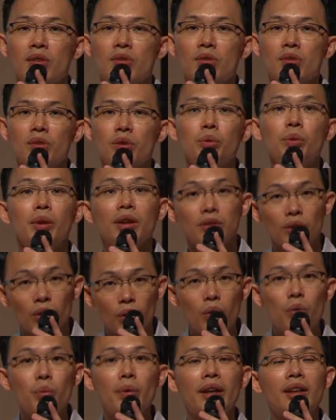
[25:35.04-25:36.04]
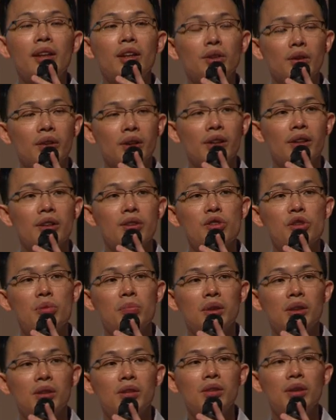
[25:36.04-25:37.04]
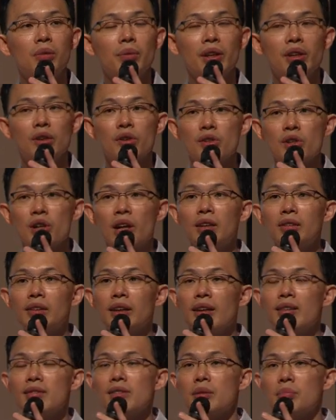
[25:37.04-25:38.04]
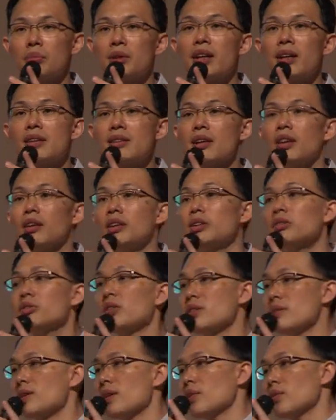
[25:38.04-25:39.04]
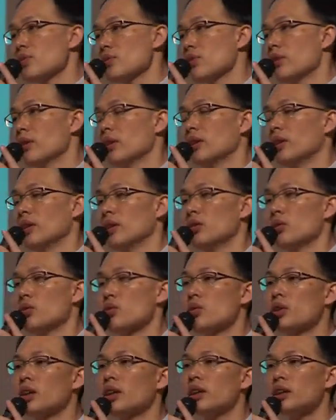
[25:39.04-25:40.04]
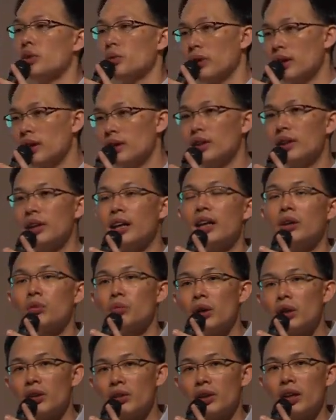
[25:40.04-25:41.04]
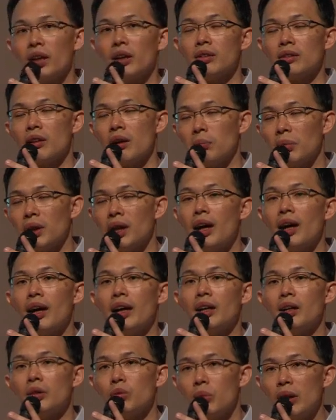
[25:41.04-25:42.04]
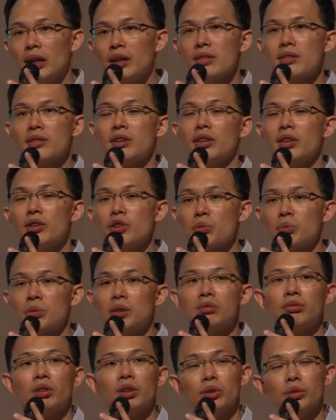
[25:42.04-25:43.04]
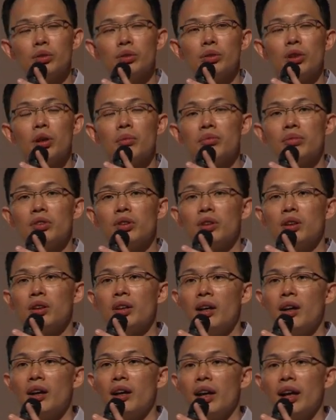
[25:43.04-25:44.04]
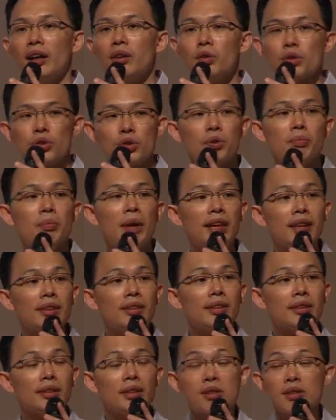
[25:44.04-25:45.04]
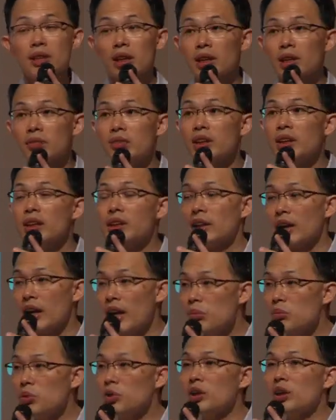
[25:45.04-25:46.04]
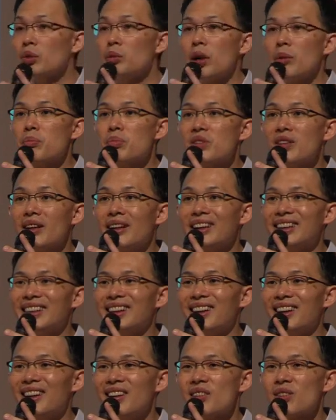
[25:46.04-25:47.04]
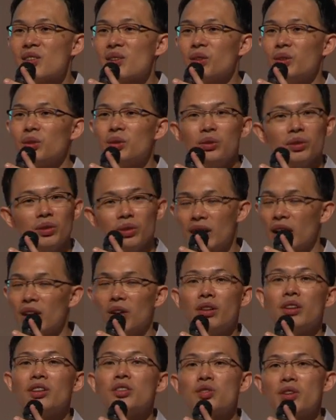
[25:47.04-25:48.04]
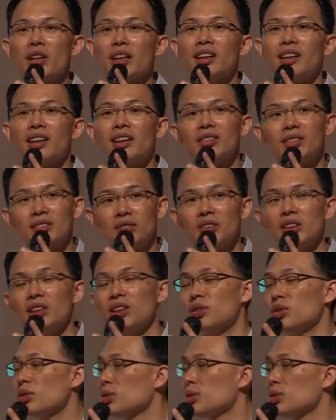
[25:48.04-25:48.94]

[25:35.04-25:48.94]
So you will know whether you're eligible when your child gets the PSLE results. Usually they will indicate what you can apply, what is eligible for you to opt for. And also many details are given in the MOE website, so you can always check it out if you need